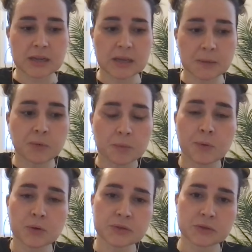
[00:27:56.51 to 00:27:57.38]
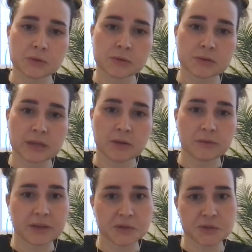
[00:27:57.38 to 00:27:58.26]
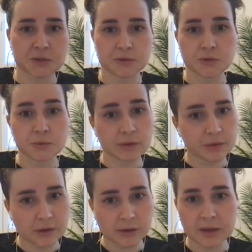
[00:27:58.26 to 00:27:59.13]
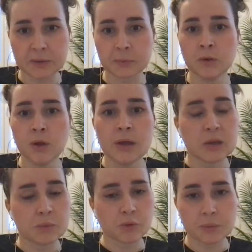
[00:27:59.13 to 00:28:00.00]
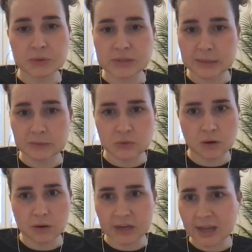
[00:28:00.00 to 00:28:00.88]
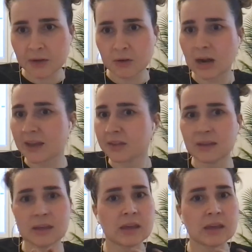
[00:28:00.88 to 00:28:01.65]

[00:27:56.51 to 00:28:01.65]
he proposed those innovation to Ethereum. He proposed them to Cardano. I think